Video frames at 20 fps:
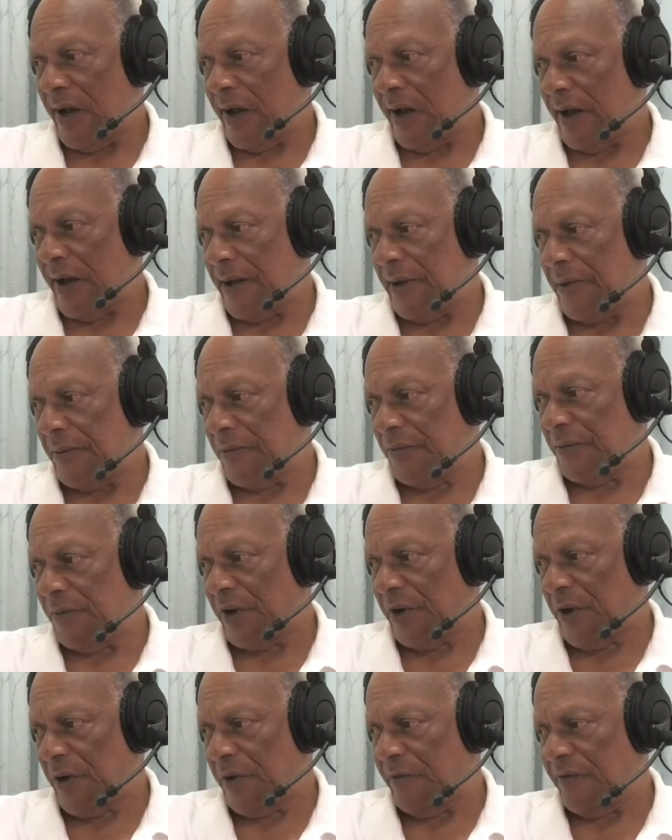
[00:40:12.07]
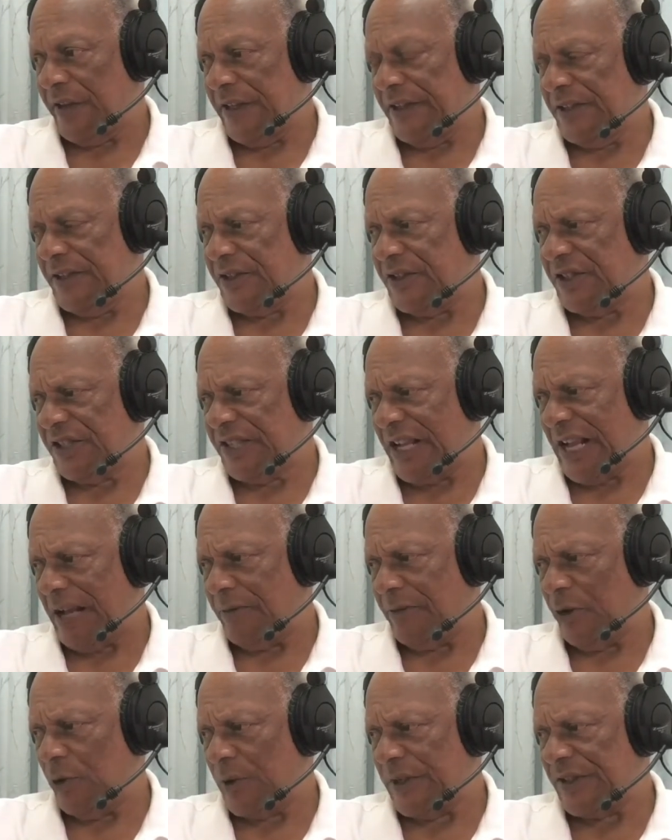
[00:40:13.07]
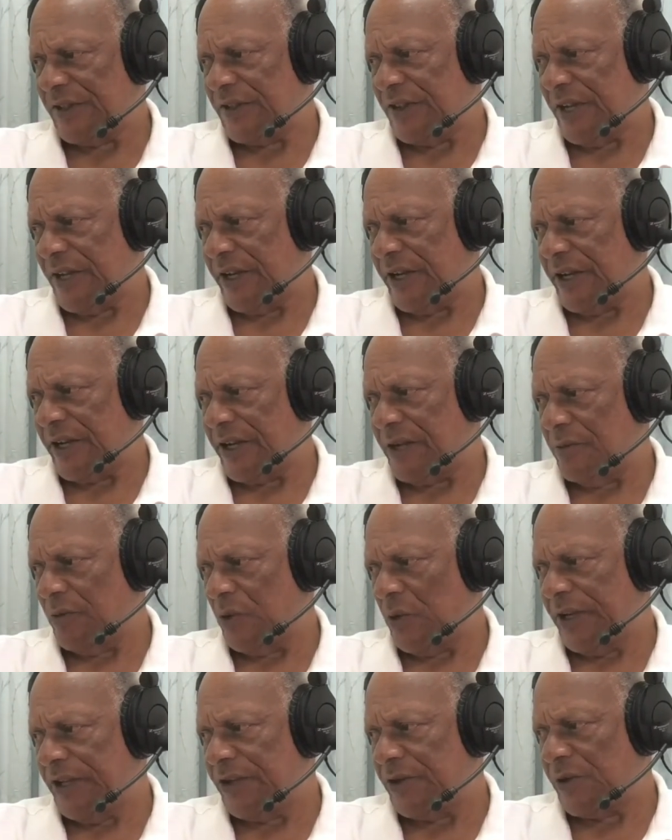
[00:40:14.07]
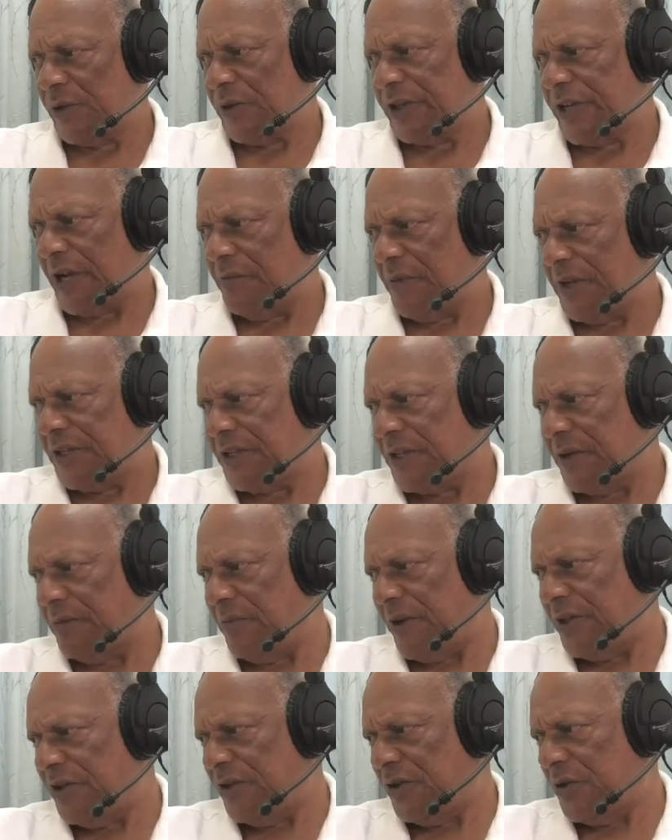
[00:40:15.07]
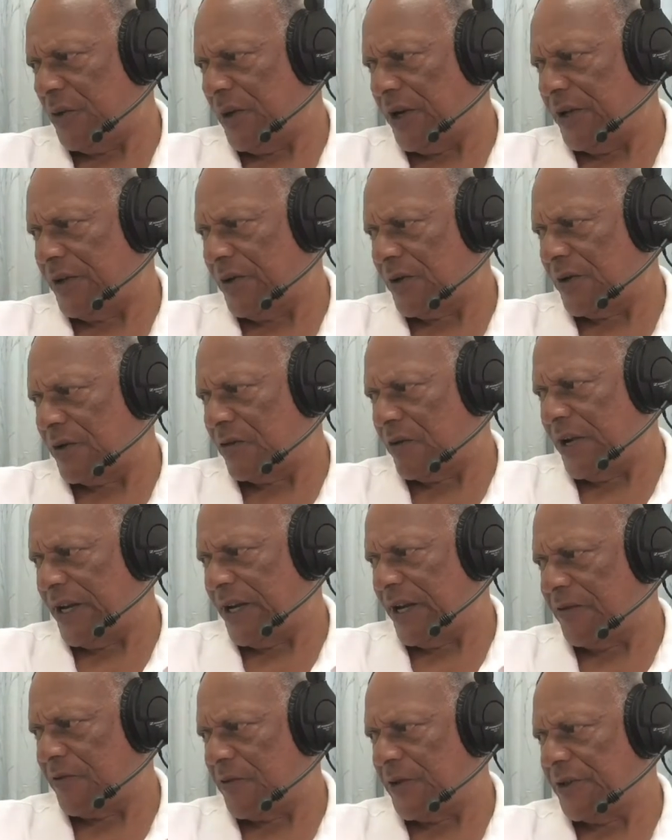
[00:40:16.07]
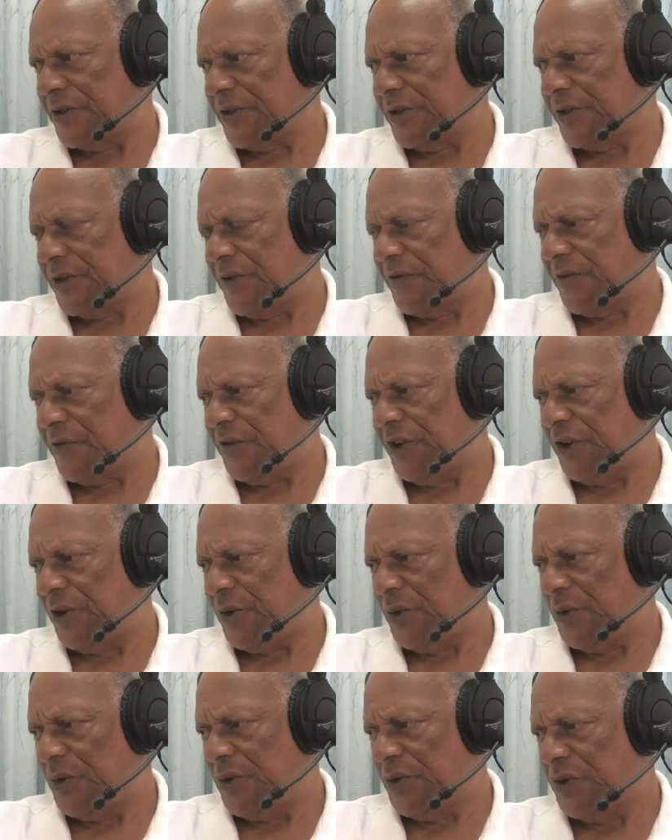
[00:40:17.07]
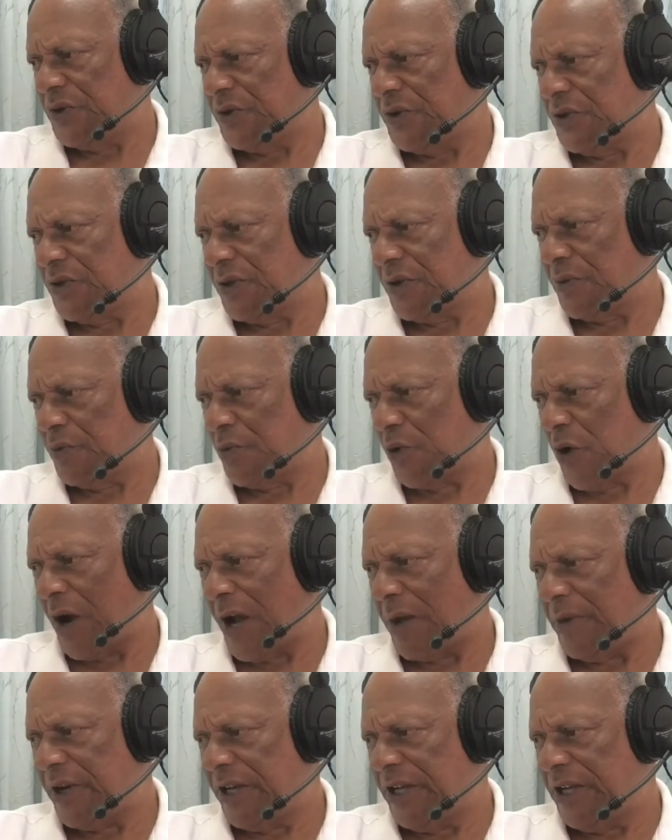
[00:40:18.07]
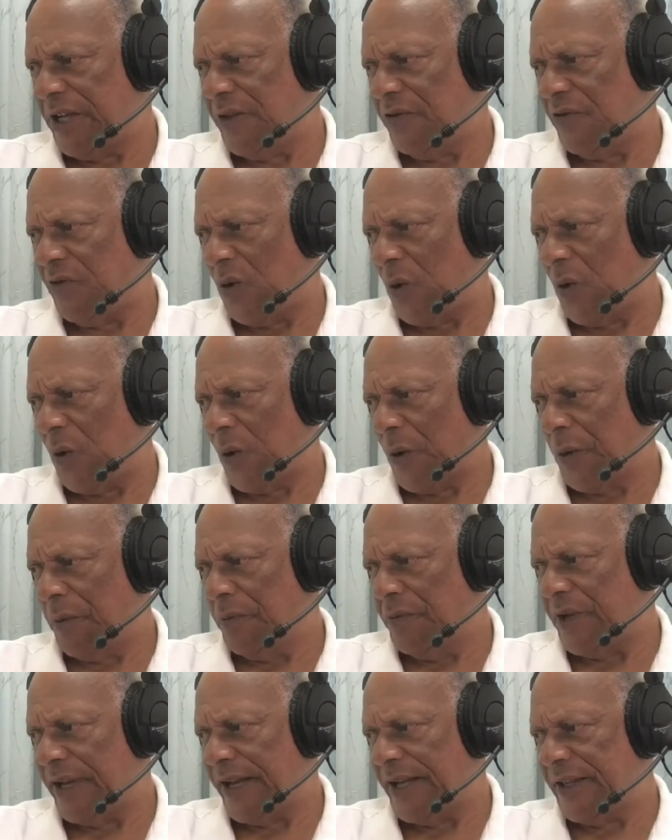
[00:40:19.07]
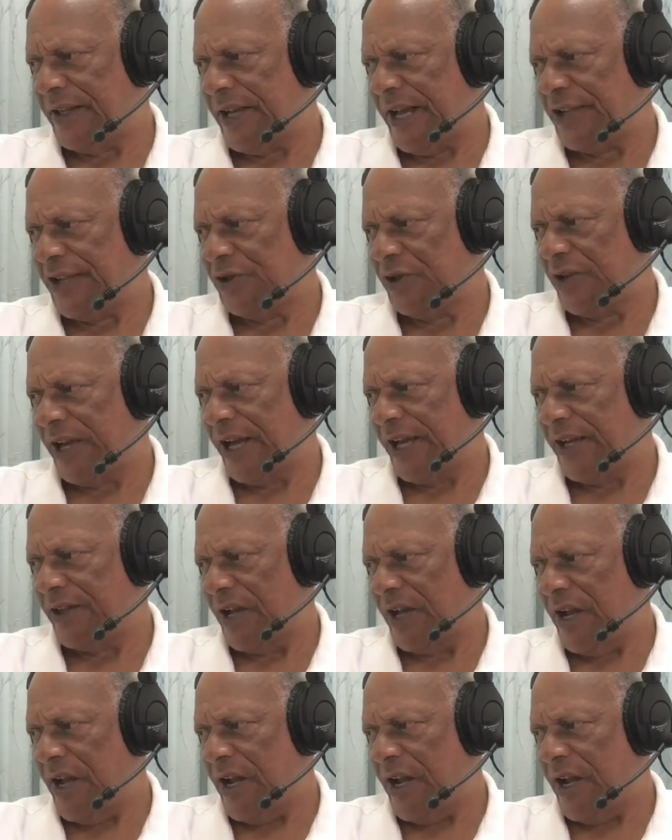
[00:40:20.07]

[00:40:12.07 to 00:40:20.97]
Irvin Samuel said here, good morning, George. I must commend you on your great effort to diffuse, properly inform, and educate